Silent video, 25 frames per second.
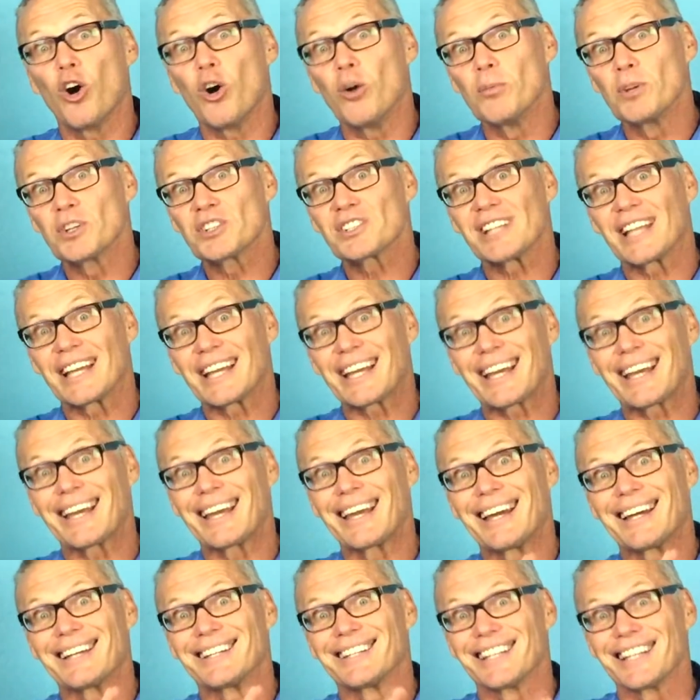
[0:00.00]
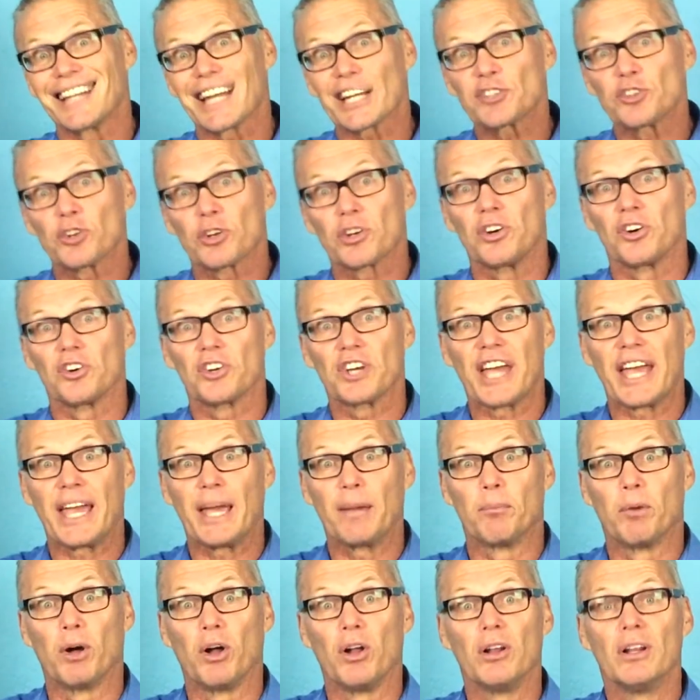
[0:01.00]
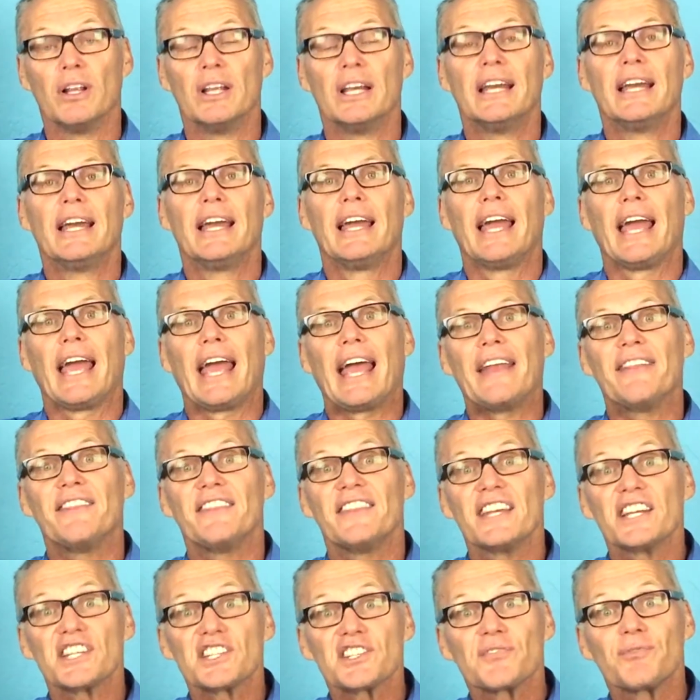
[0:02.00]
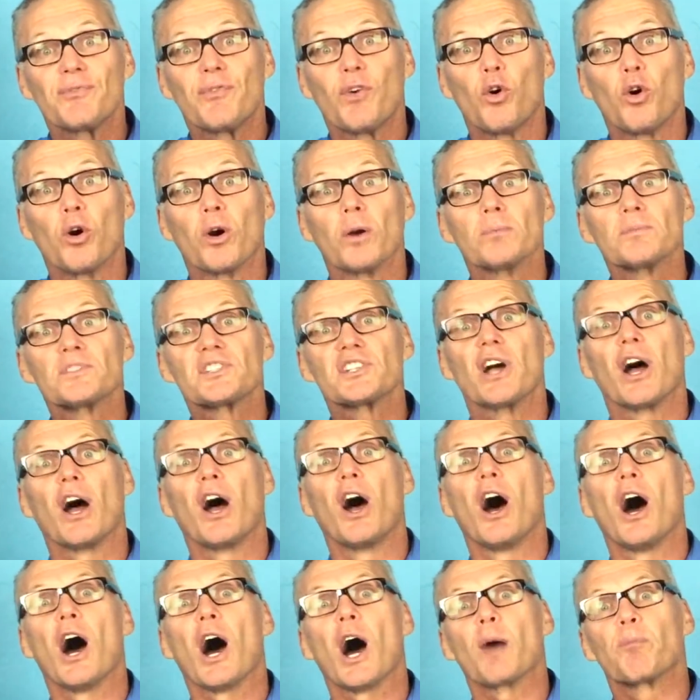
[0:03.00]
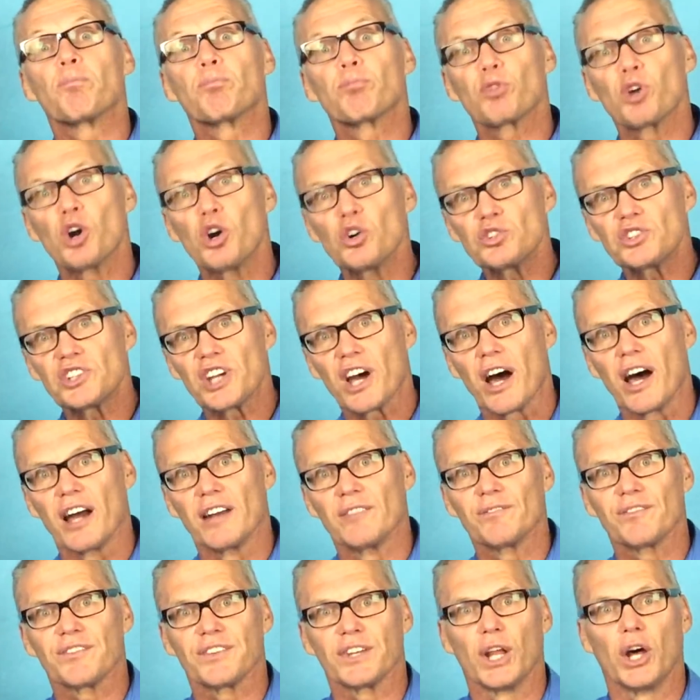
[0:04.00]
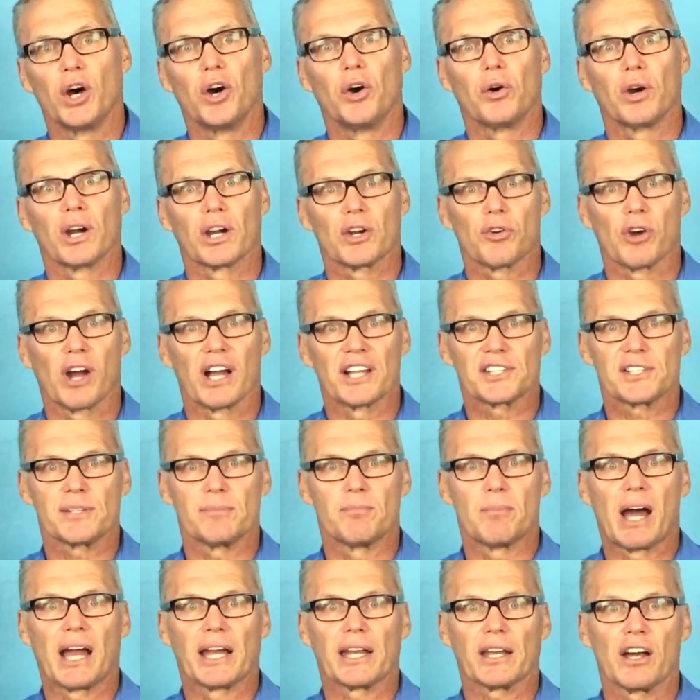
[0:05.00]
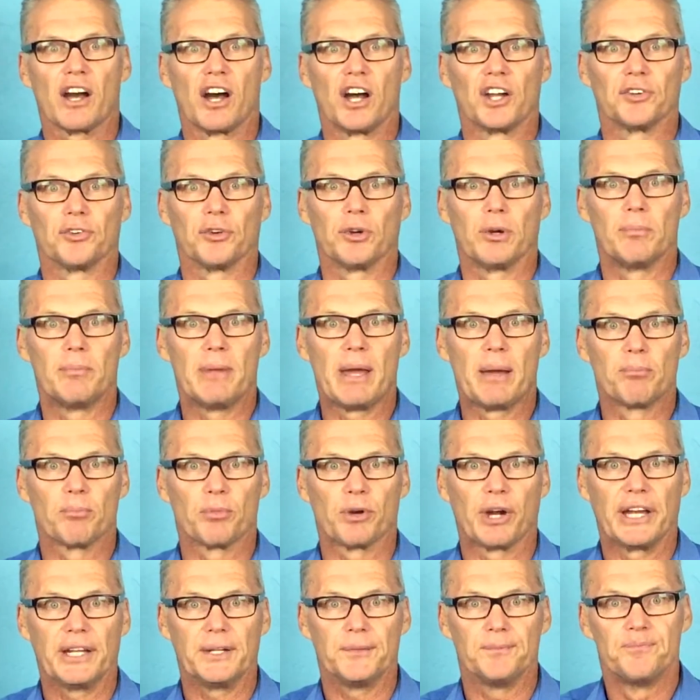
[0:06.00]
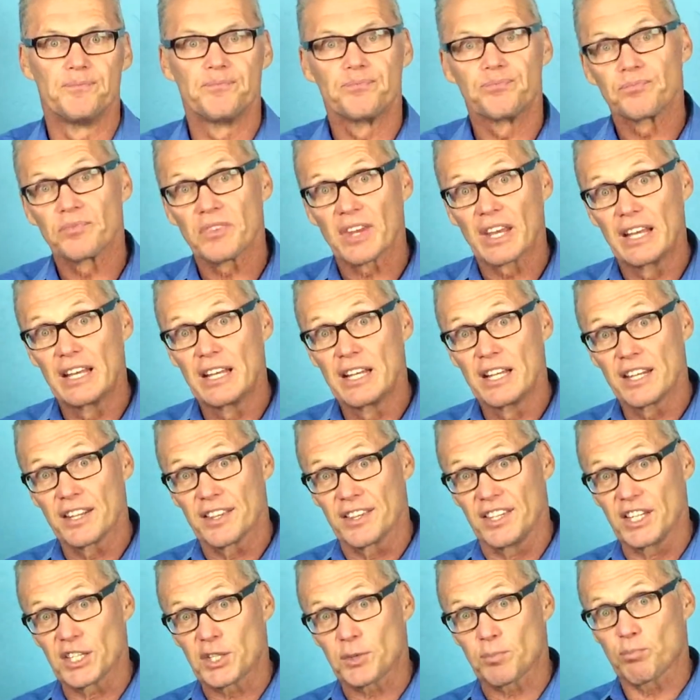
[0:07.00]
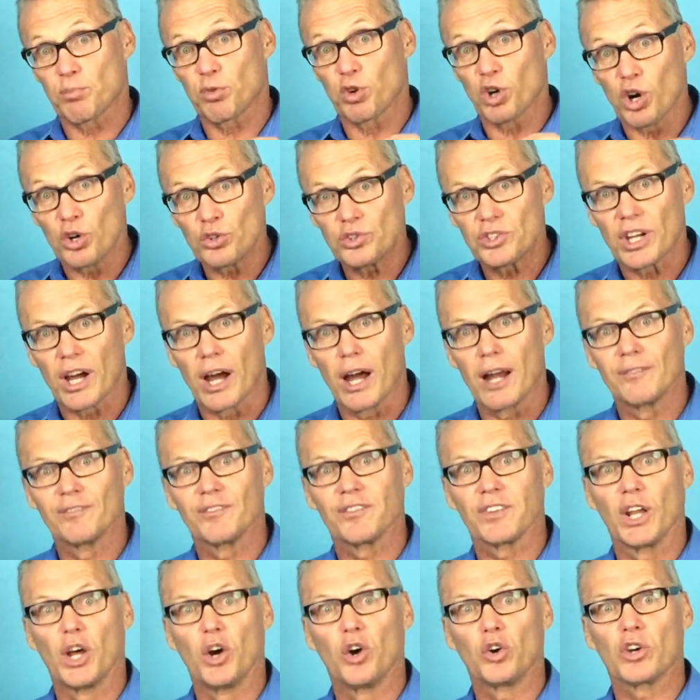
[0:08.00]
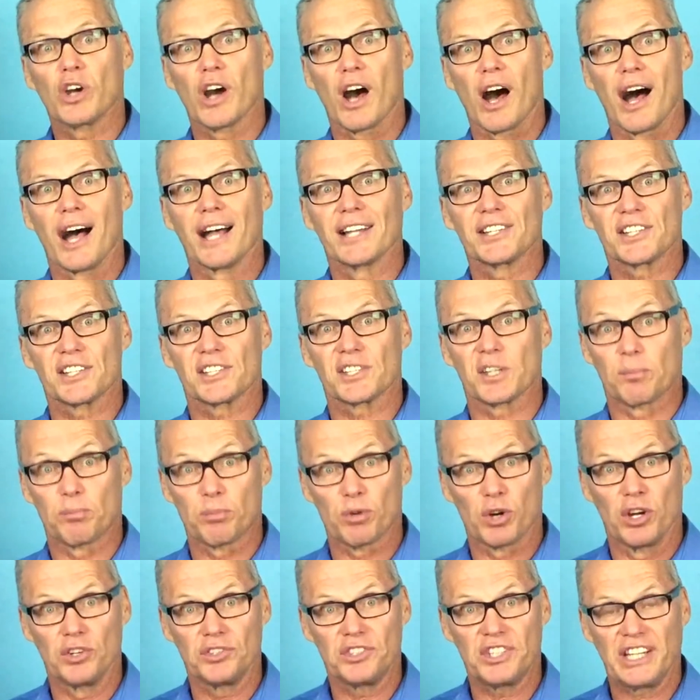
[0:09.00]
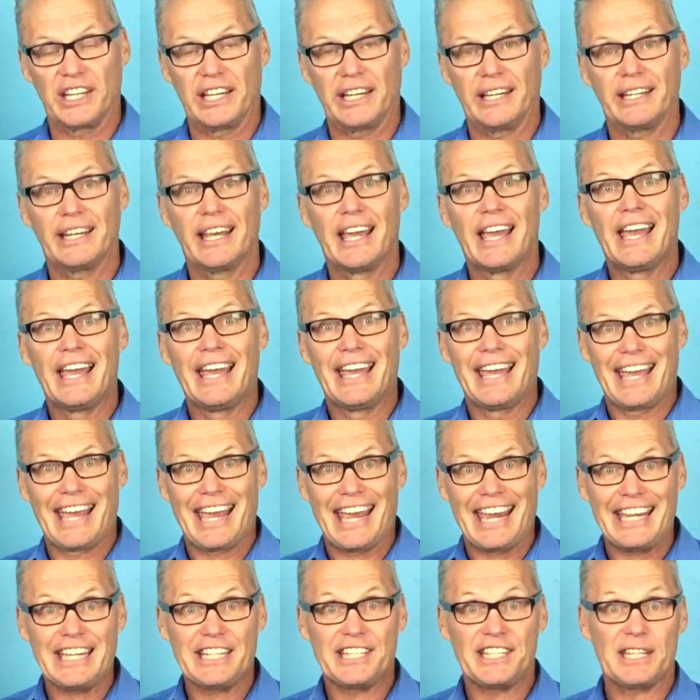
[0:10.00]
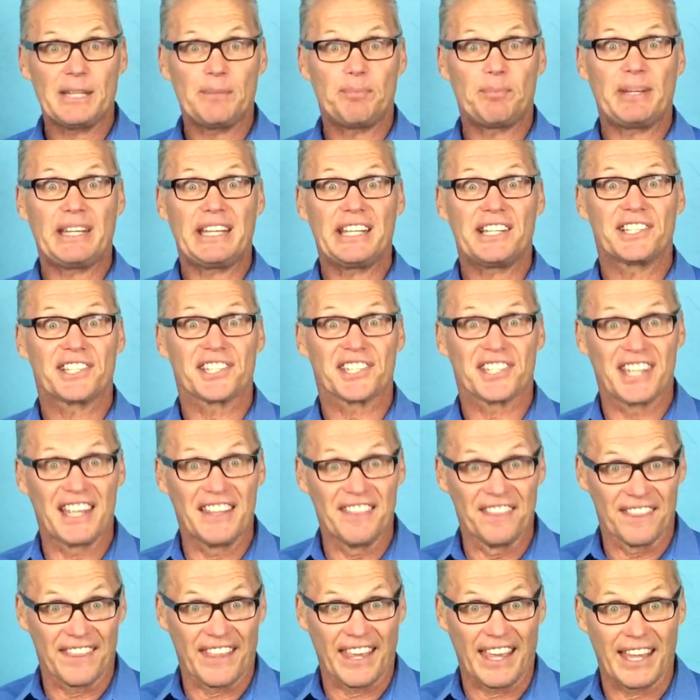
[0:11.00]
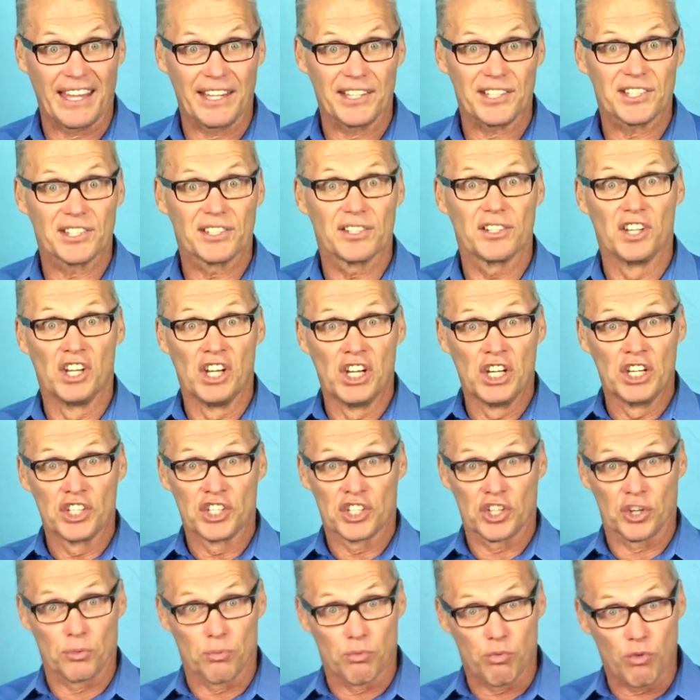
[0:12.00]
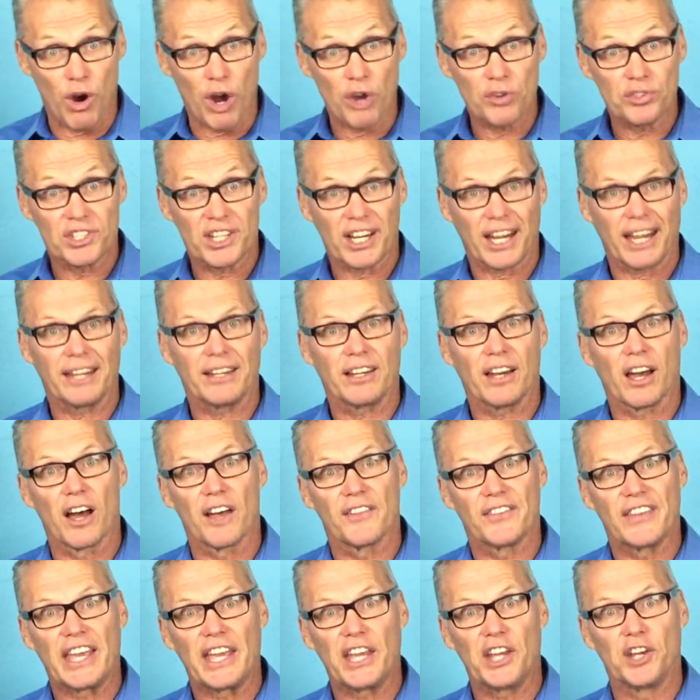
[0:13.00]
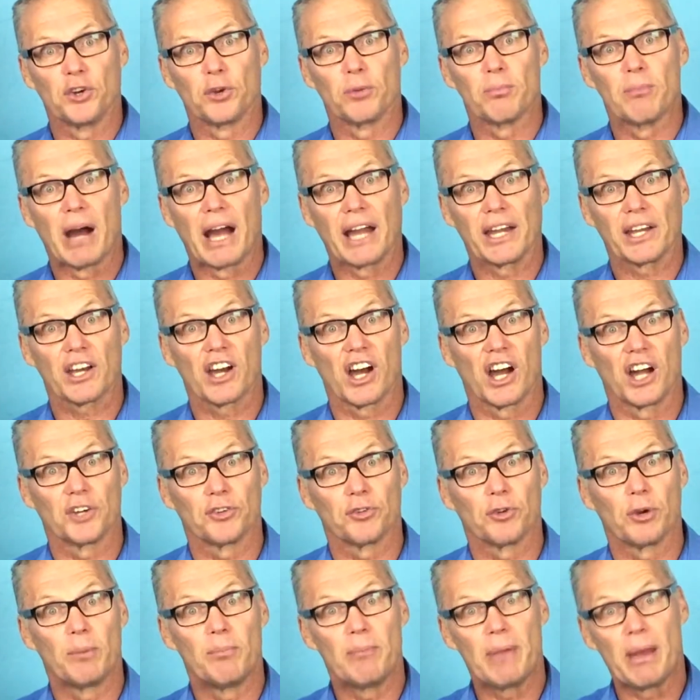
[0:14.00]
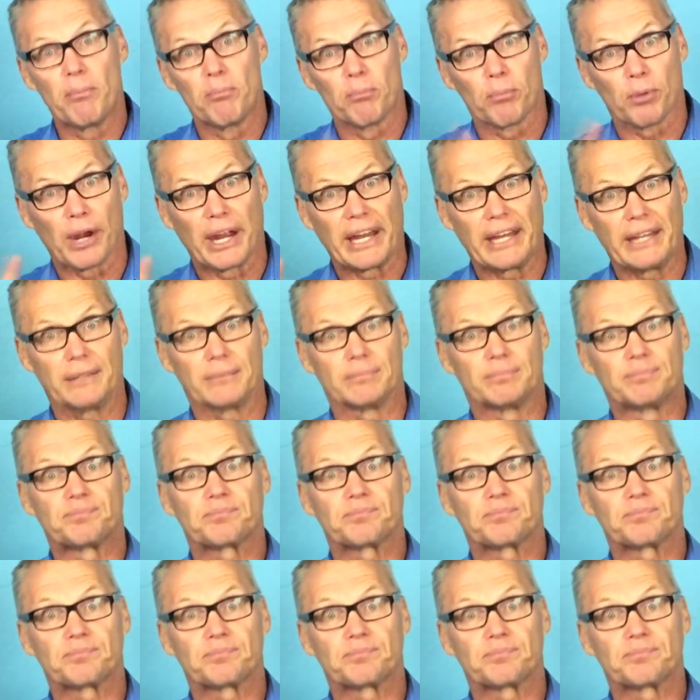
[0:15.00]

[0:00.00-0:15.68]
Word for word: almost like an electrical cable, and this forms a proton flow across the mitochondrial membrane. This proton flow causes a protein, ATP synthase, to rotate on the inner mitochondrial membrane.